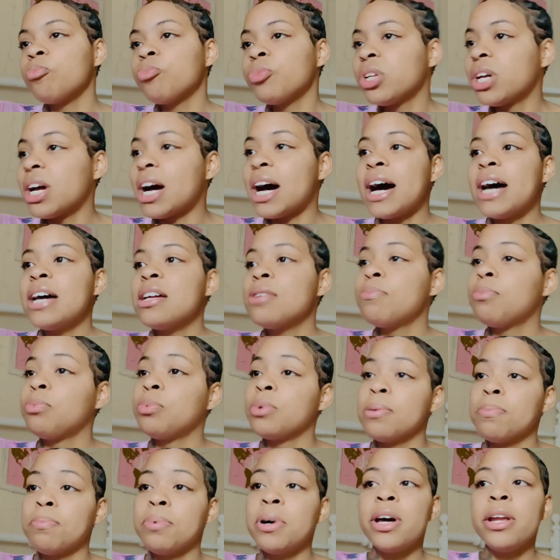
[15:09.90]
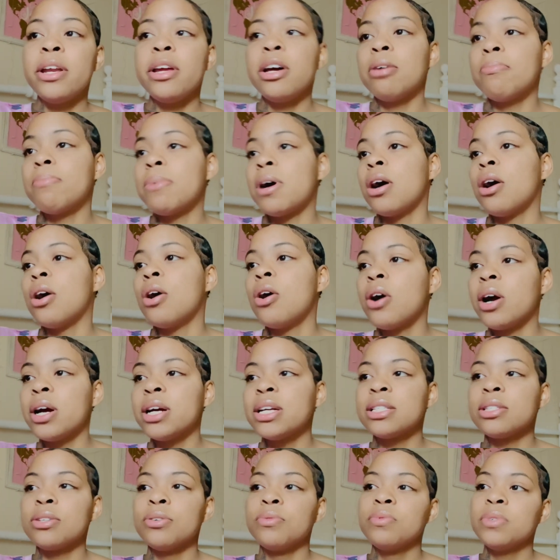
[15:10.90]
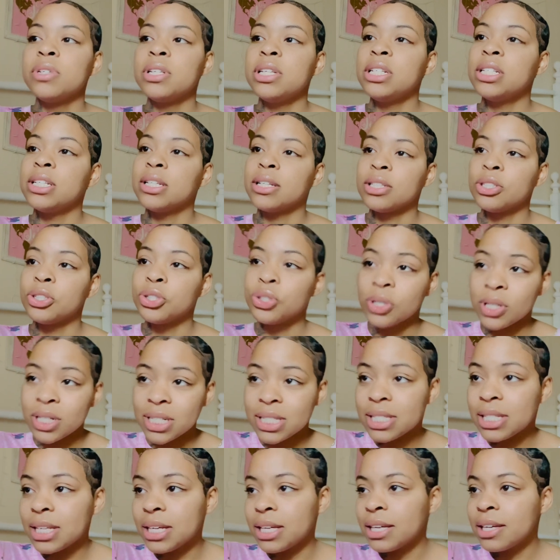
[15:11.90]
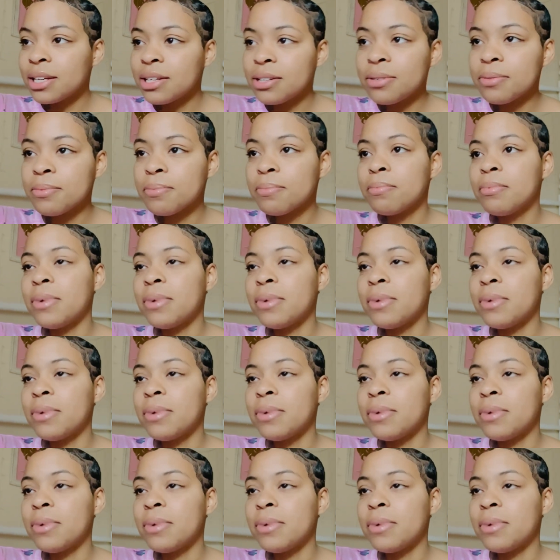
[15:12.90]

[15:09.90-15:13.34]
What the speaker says: God put it on my heart to really just trust in him.